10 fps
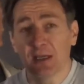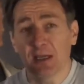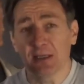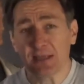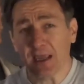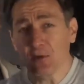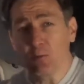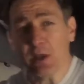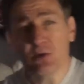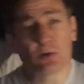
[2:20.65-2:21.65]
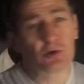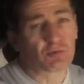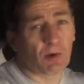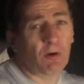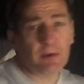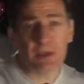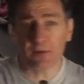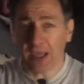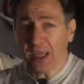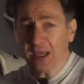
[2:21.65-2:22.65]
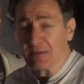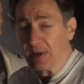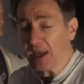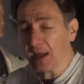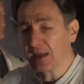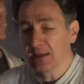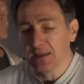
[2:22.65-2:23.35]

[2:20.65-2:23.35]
is that when you're drawing your hand back,